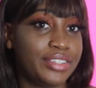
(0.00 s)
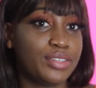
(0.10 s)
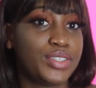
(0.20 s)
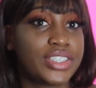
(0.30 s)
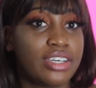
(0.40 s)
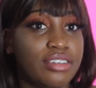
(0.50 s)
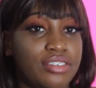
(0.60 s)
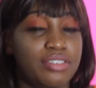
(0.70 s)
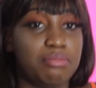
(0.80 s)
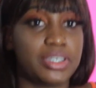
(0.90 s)
do
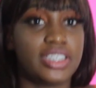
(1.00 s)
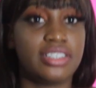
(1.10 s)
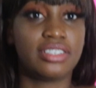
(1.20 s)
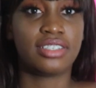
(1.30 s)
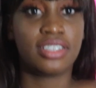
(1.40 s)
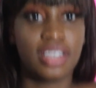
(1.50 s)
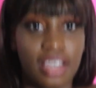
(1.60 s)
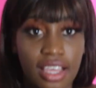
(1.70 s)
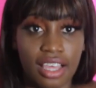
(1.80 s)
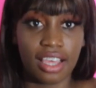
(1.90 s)
stuff. But
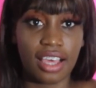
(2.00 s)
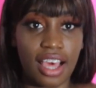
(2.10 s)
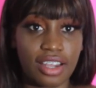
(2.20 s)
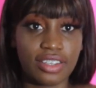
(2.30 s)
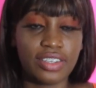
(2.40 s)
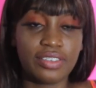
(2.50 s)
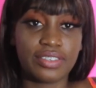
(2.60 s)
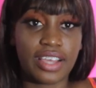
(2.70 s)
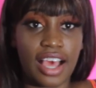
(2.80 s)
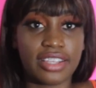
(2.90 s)
I don't know.
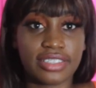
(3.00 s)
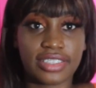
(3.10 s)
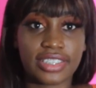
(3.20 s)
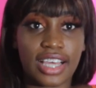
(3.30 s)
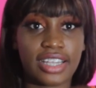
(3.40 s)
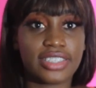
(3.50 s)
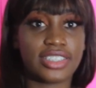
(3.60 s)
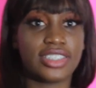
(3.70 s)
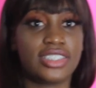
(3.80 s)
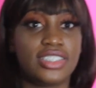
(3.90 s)
I just decided
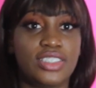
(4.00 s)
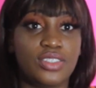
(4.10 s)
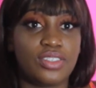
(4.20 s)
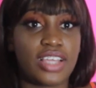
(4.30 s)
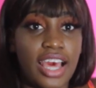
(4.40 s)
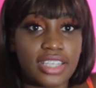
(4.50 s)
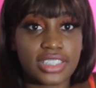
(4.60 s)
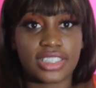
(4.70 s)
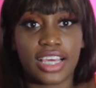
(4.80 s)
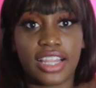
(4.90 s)
to do that
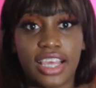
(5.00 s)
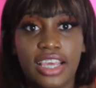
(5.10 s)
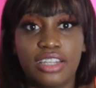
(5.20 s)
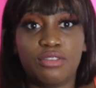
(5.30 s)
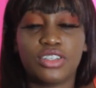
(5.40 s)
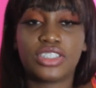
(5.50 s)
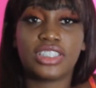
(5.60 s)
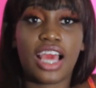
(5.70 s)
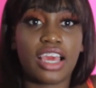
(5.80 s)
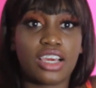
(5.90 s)
instead, and we'll
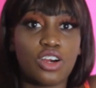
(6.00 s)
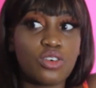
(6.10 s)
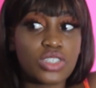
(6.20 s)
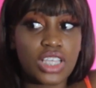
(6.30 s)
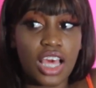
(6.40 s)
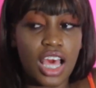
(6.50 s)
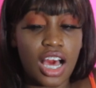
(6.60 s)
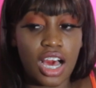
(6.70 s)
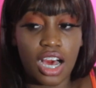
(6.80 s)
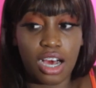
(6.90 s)
see how it goes.
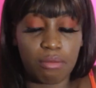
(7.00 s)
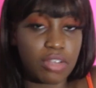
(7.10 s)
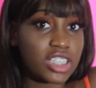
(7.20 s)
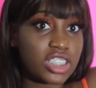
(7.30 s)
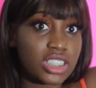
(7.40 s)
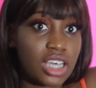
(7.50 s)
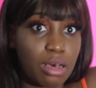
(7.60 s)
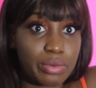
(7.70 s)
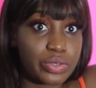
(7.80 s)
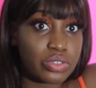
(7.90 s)
Not just
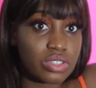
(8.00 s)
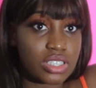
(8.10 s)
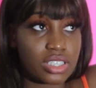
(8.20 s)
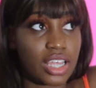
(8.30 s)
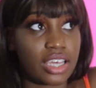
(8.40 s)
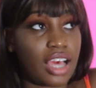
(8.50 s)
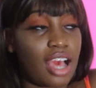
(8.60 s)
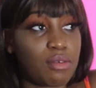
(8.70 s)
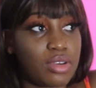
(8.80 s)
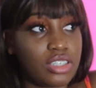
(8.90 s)
couples, like
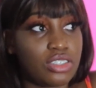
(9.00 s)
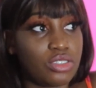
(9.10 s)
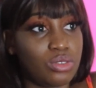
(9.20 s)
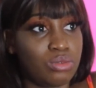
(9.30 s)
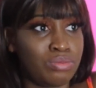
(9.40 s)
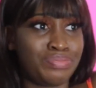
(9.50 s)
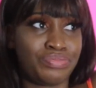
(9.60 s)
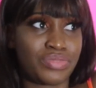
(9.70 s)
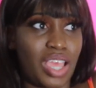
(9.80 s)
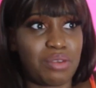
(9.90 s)
I want to do
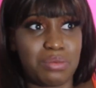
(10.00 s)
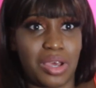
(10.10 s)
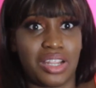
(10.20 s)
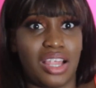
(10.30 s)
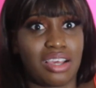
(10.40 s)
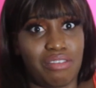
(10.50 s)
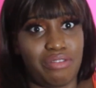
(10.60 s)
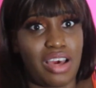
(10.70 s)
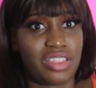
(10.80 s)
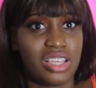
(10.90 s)
everybody, like a
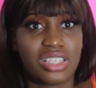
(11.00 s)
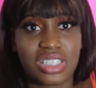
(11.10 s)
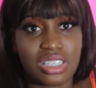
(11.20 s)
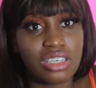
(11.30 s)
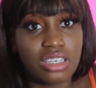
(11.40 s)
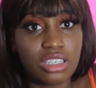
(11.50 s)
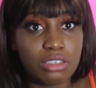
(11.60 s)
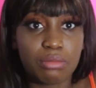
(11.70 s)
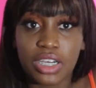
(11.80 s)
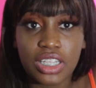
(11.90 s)
father and
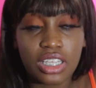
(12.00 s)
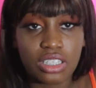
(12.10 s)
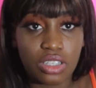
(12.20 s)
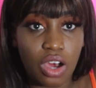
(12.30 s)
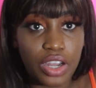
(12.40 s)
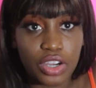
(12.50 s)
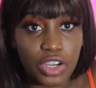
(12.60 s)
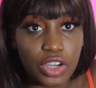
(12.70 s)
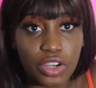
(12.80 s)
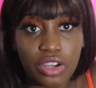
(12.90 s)
son, mother and
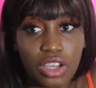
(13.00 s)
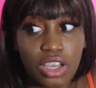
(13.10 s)
daughter,